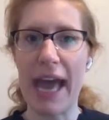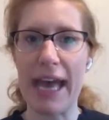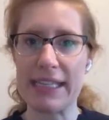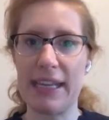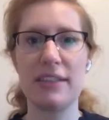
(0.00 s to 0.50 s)

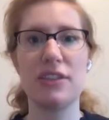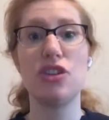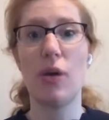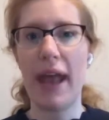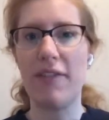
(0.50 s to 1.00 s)
assets
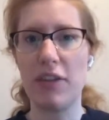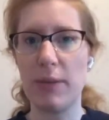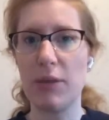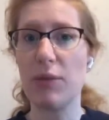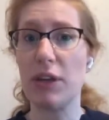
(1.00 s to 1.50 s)
don't have to
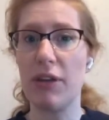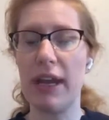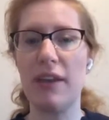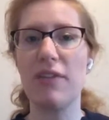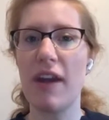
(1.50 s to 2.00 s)
be
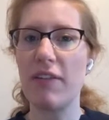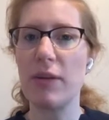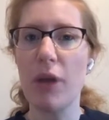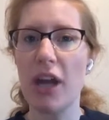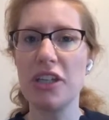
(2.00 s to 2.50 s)
recreated for every
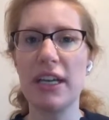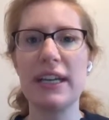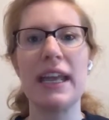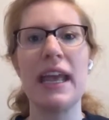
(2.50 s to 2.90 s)
project.